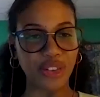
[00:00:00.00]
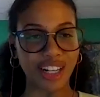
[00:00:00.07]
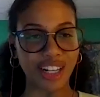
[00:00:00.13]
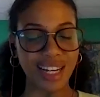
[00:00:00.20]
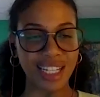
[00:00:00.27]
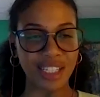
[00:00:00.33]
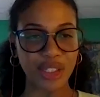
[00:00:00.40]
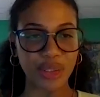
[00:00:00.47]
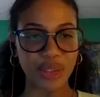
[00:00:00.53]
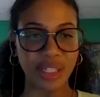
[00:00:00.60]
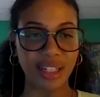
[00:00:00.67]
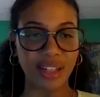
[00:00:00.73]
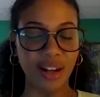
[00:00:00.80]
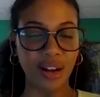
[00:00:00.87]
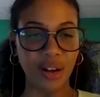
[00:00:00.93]
for
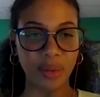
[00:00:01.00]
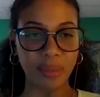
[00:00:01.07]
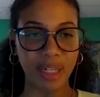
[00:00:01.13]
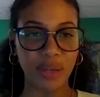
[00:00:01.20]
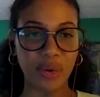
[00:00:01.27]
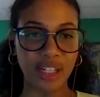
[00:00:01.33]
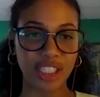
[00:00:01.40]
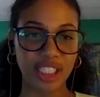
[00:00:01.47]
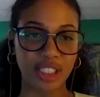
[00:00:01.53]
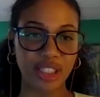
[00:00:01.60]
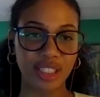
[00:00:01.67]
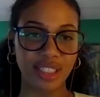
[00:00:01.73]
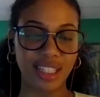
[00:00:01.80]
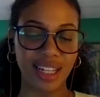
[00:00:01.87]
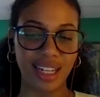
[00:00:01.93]
answering all my questions
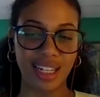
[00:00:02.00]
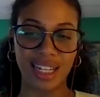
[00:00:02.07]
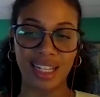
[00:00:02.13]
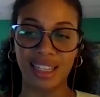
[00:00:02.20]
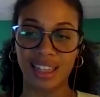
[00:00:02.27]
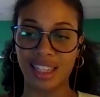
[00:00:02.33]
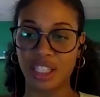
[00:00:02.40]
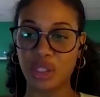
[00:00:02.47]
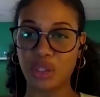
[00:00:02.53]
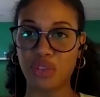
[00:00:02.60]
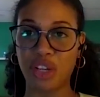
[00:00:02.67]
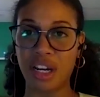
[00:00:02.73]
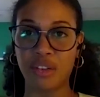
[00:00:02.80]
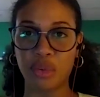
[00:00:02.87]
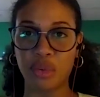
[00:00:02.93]
today. And thank you
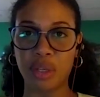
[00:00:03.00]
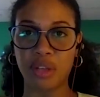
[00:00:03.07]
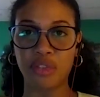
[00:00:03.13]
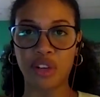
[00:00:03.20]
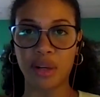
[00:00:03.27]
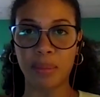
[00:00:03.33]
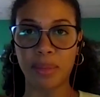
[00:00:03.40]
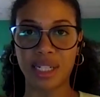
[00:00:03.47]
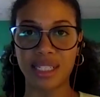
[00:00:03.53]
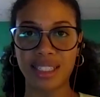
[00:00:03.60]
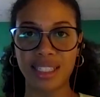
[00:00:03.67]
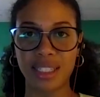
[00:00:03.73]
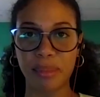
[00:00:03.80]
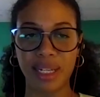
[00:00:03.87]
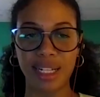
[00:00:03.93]
everyone for
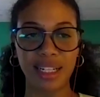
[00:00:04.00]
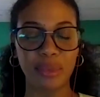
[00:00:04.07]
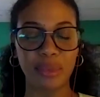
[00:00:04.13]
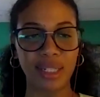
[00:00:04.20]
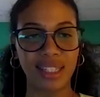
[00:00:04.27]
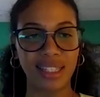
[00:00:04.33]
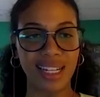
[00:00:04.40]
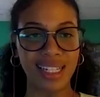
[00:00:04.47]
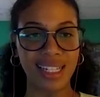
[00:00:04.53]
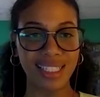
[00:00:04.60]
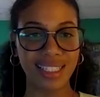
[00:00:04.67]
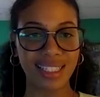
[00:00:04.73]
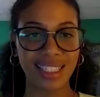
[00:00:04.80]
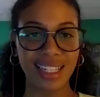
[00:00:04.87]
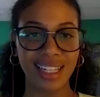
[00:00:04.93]
participating with
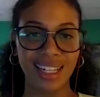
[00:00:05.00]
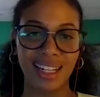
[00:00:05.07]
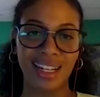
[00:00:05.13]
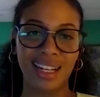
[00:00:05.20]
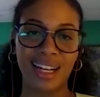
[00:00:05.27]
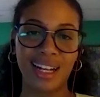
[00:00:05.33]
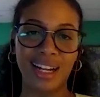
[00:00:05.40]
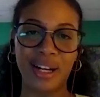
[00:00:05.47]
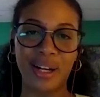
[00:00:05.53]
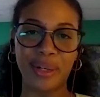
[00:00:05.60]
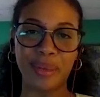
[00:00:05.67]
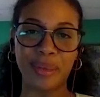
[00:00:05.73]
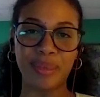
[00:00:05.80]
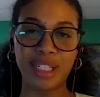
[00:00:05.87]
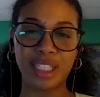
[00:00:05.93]
us.
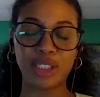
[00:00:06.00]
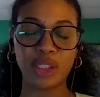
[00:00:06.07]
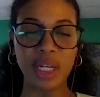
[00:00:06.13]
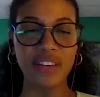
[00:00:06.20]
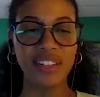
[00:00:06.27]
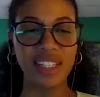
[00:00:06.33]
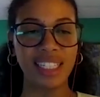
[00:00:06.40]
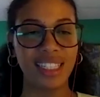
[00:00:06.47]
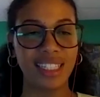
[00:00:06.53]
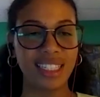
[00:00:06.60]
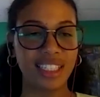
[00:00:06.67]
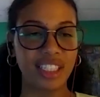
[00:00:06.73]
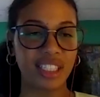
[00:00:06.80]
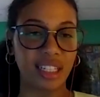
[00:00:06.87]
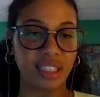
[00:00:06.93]
Do you have anything
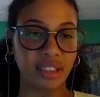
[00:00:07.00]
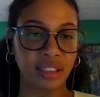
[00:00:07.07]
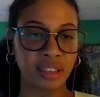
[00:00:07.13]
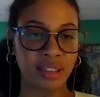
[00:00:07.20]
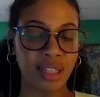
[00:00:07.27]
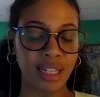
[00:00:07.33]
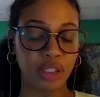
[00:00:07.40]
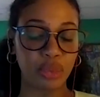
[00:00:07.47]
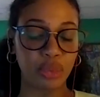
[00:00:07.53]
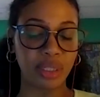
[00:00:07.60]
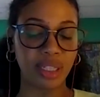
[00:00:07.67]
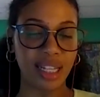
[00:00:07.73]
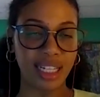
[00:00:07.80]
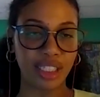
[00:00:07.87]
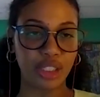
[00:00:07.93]
else that you
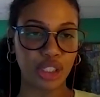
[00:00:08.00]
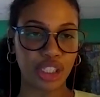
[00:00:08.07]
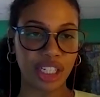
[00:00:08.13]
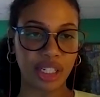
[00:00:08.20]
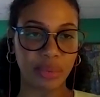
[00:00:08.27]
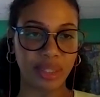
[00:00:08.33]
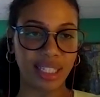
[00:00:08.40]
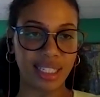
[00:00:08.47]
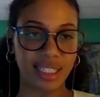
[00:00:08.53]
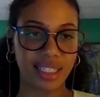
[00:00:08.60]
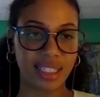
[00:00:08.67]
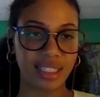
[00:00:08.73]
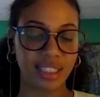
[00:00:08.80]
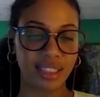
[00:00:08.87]
would like to share with us